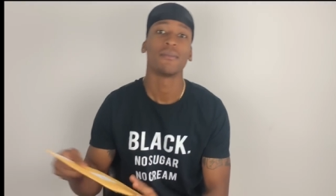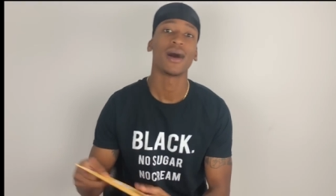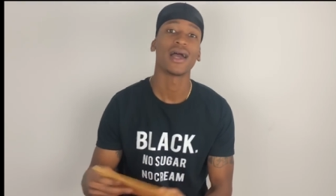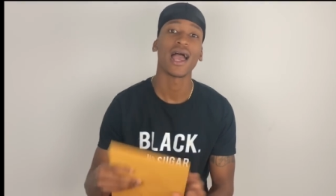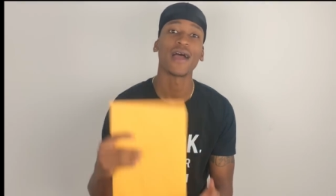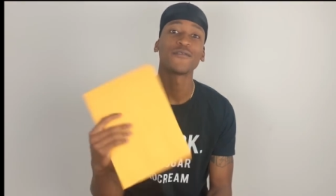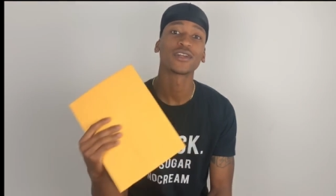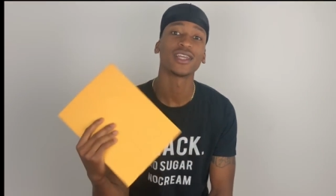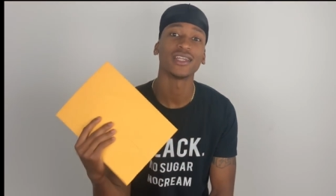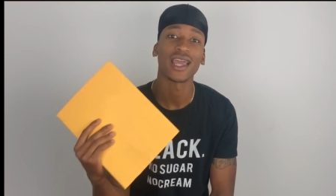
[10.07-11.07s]
my
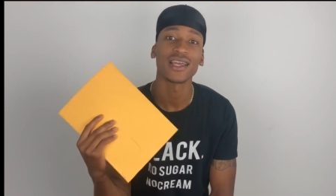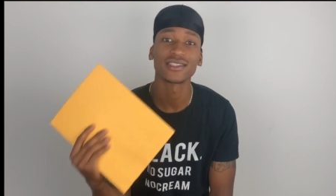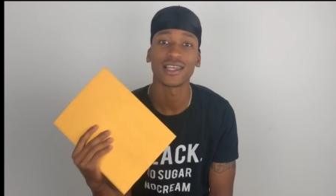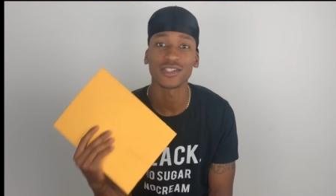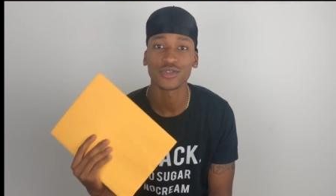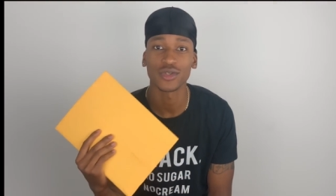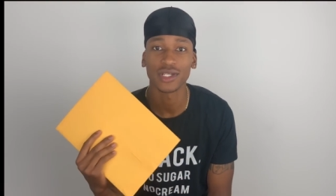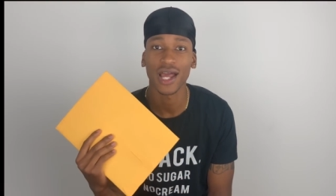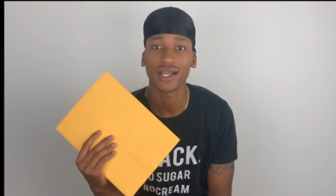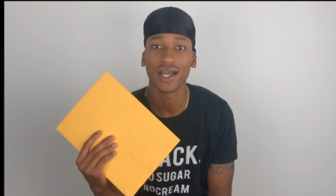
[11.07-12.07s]

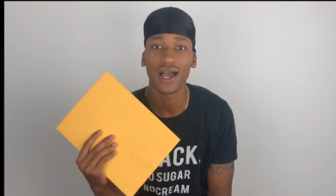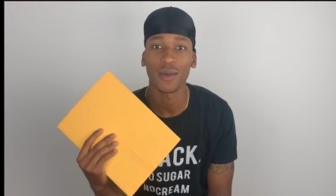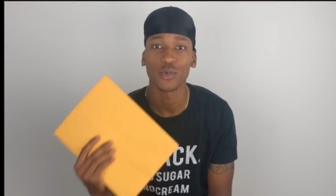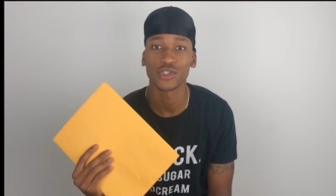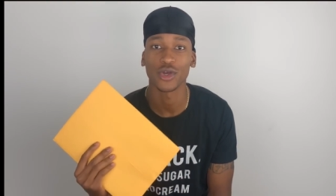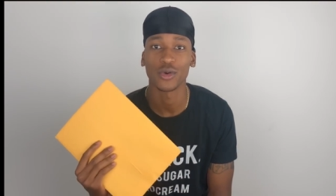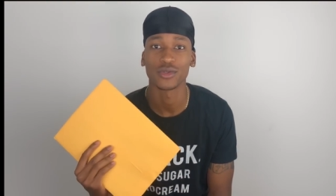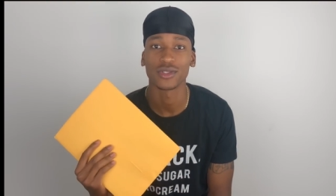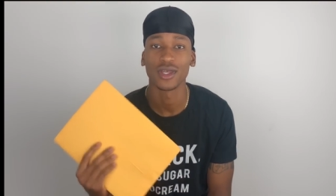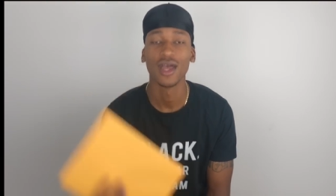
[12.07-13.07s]
AfricanAncestry.com
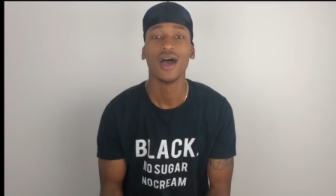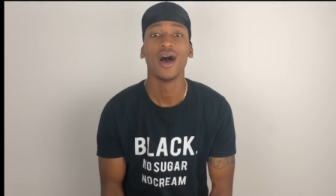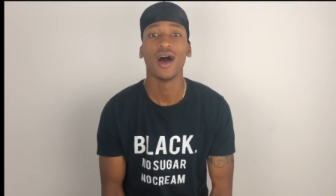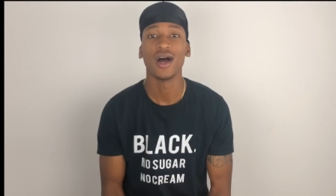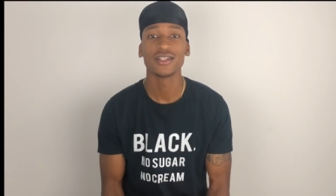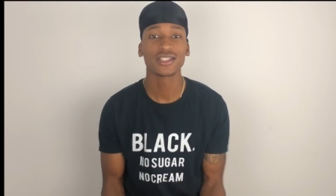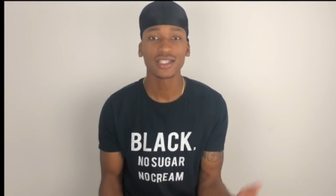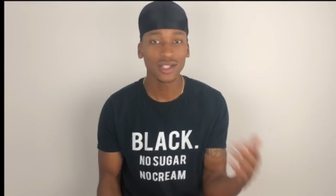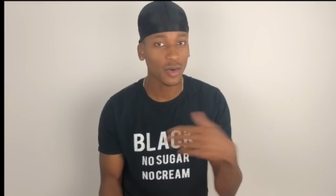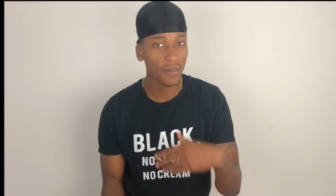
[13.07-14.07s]
results. Uh,
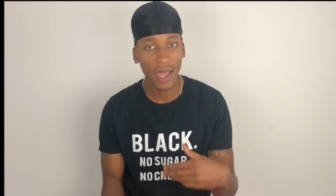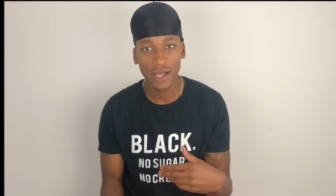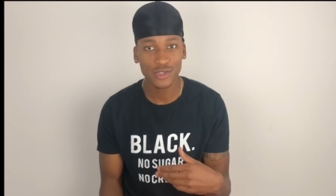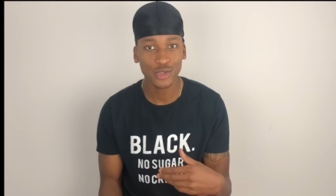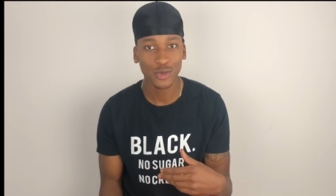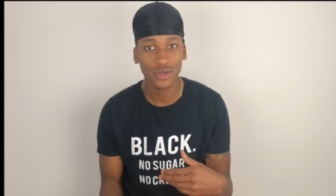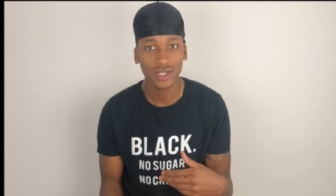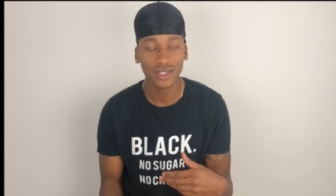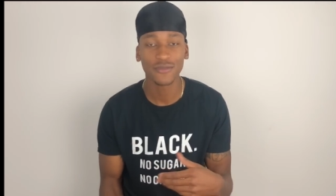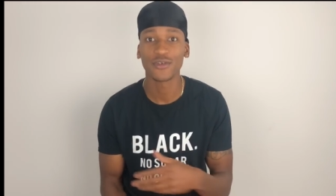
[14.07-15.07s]
just a little
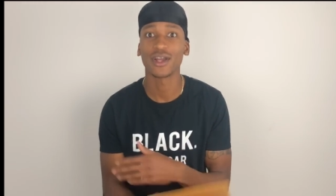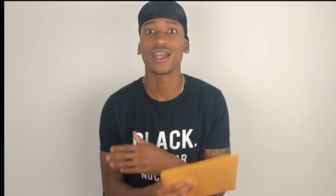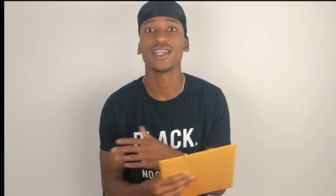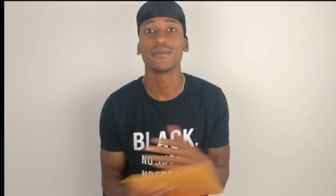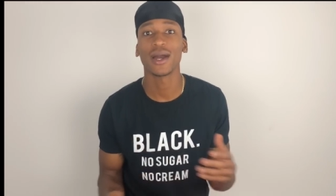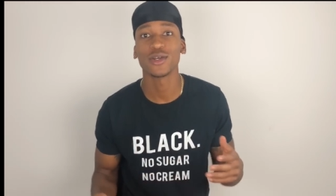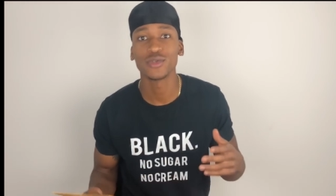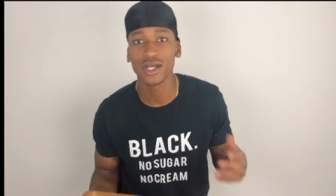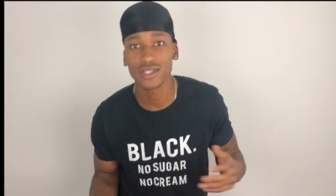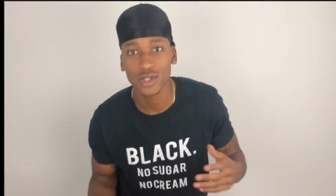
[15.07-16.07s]
backstory for anybody
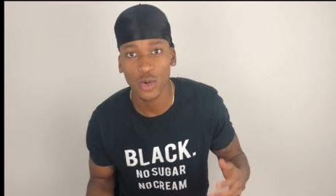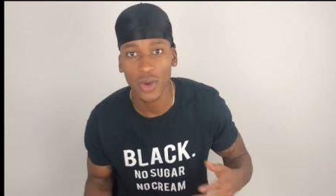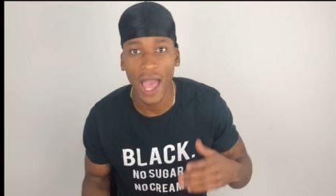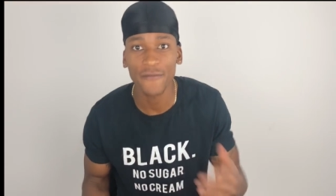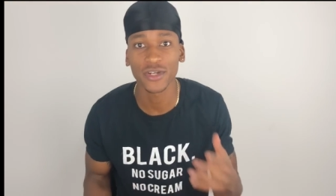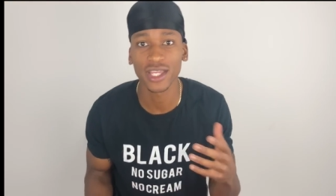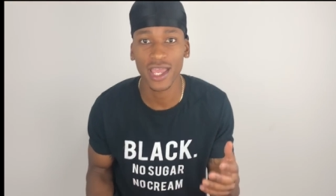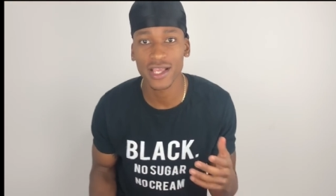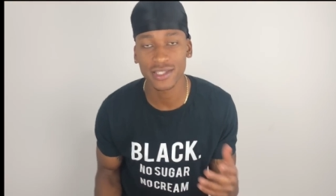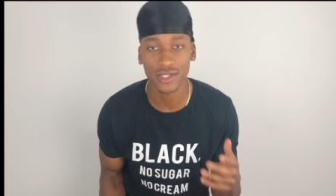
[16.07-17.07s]
who doesn't know what
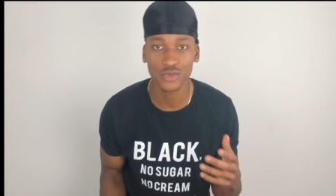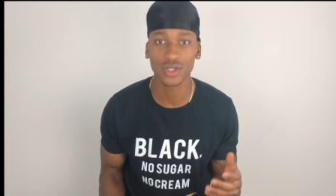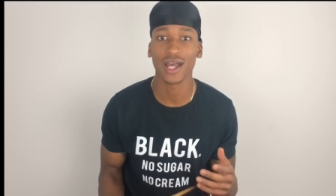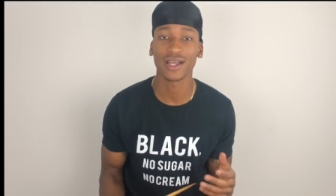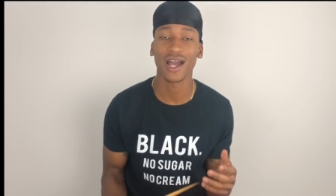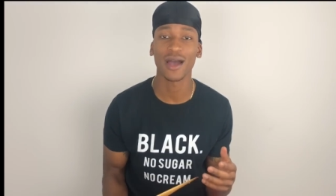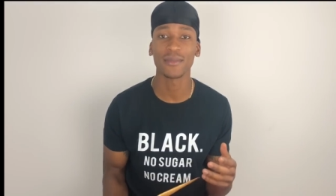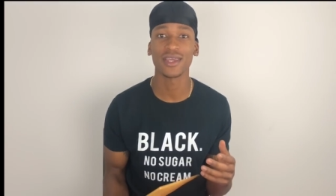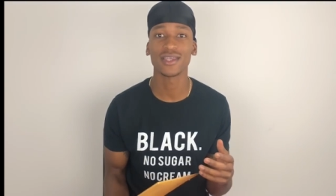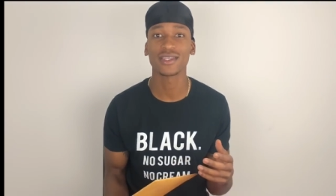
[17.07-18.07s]

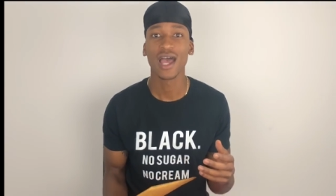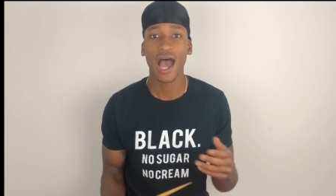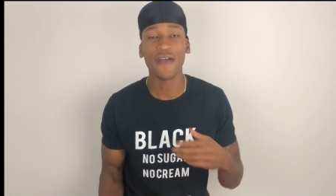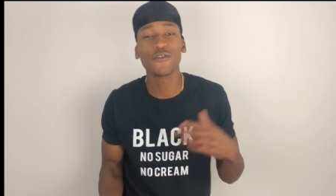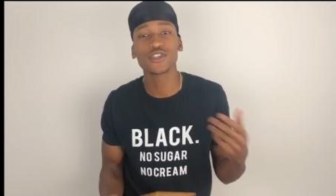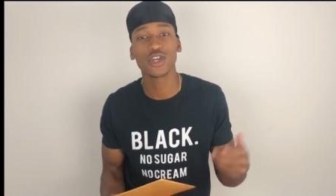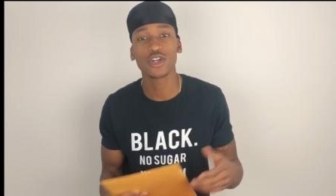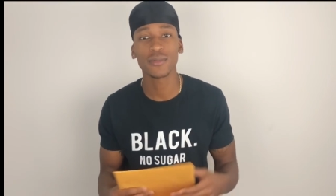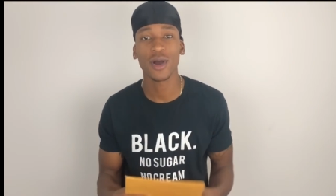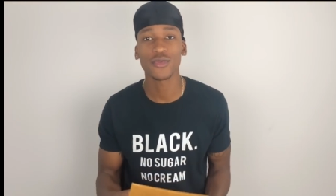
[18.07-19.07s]
AfricanAncestry.com is. I first
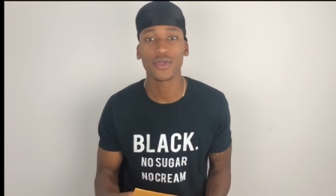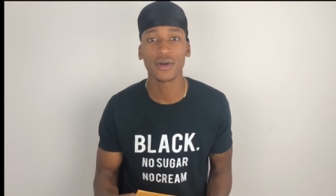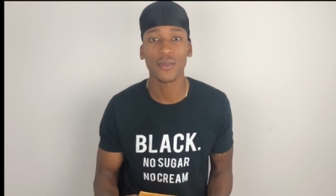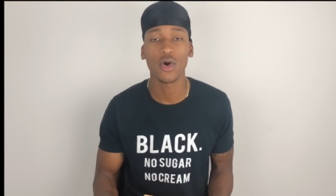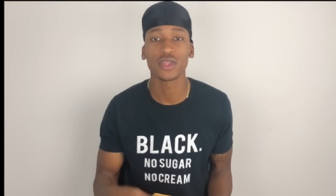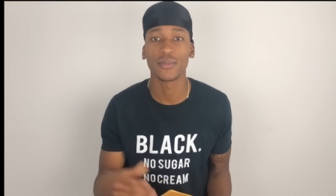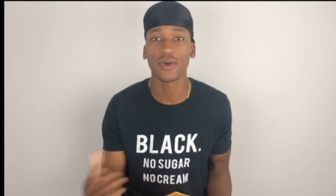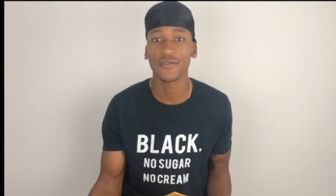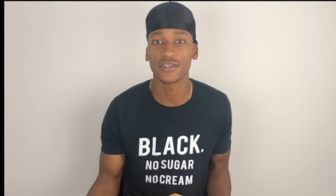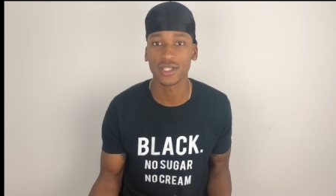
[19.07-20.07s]
heard about them on The
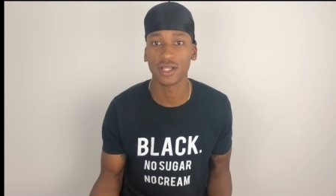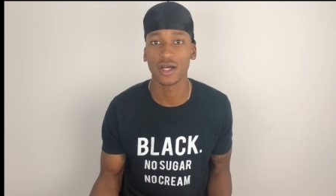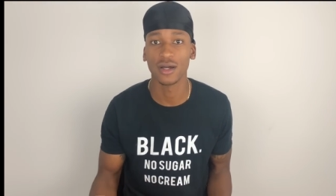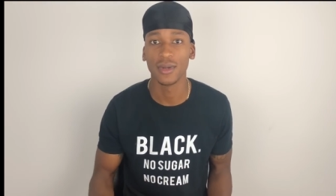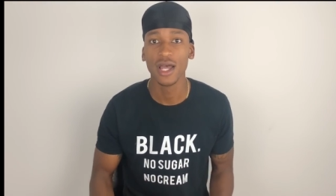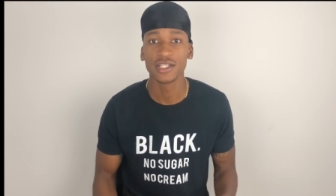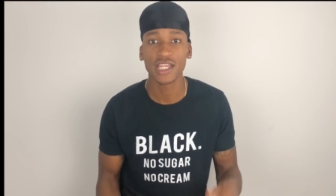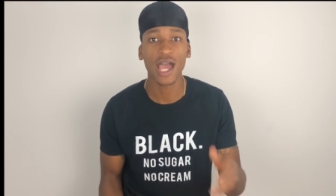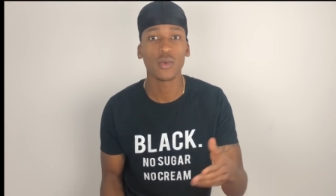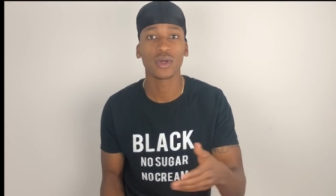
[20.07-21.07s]
Breakfast Club.
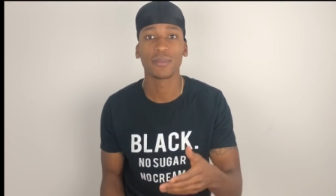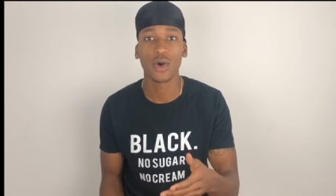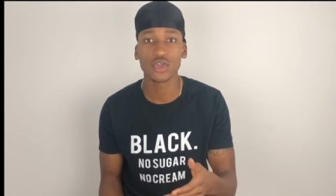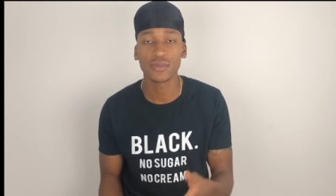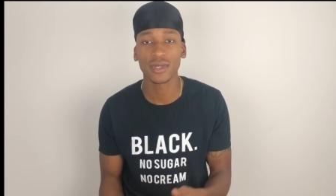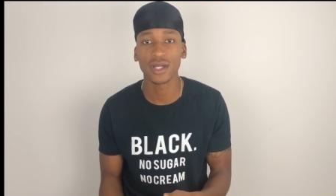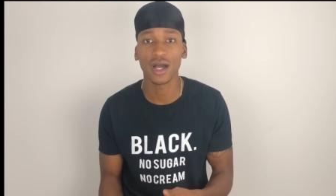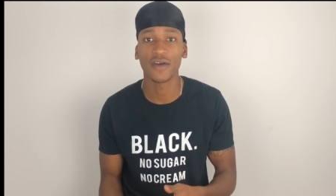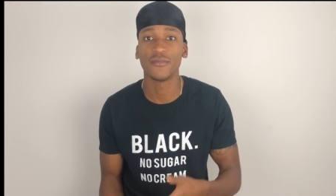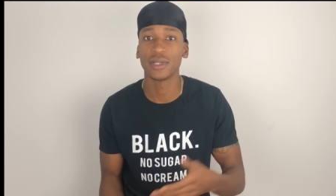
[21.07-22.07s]
Chadwick Boseman
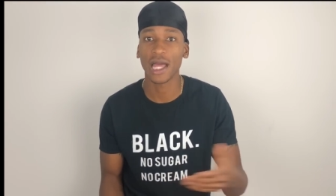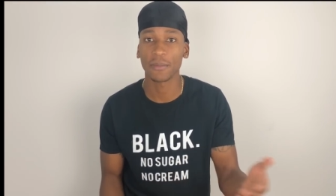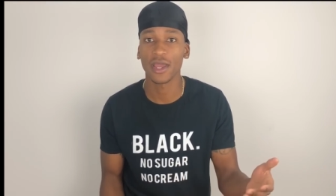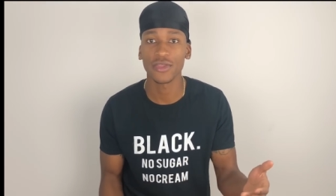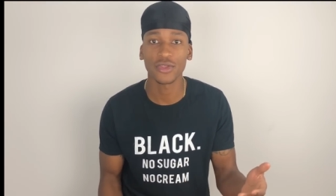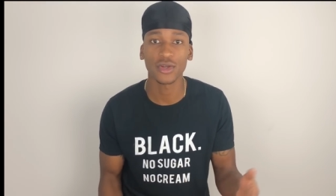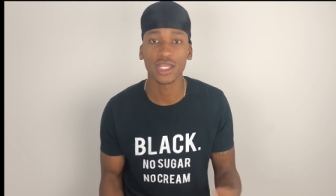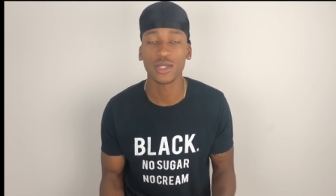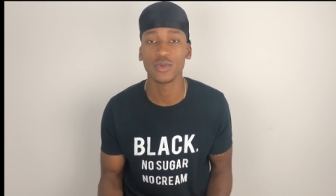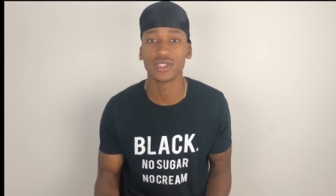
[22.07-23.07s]
of Black Panther,
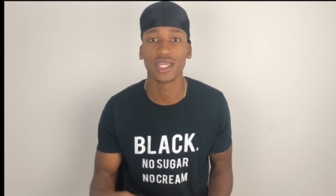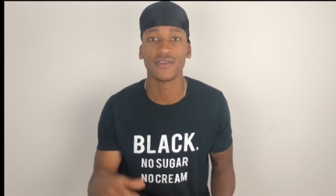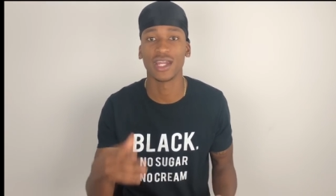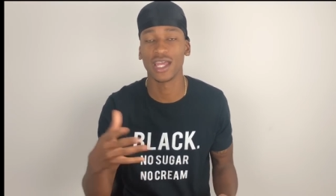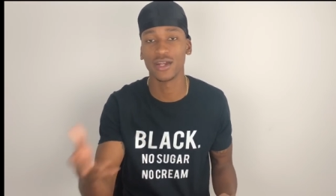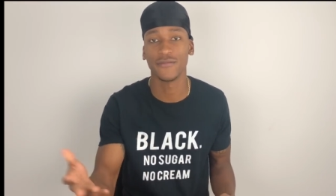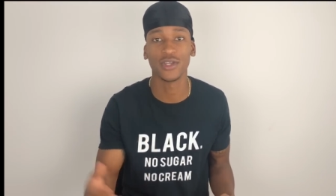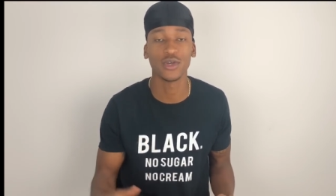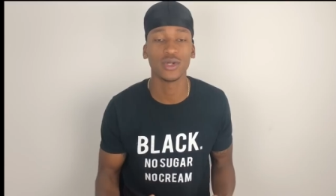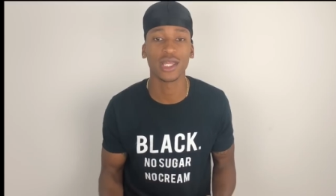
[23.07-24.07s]
he was giving an
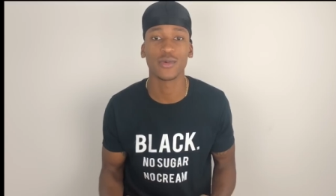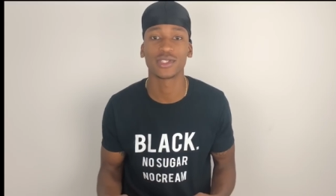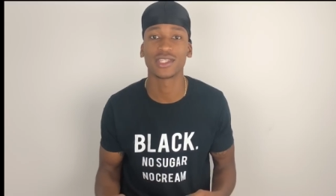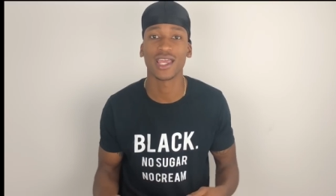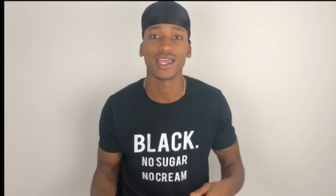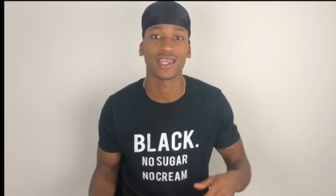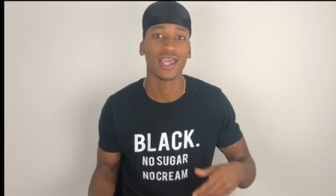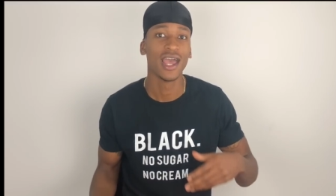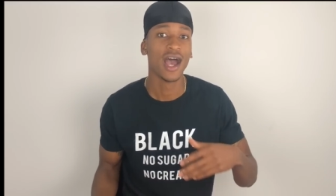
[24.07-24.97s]
interview and he was saying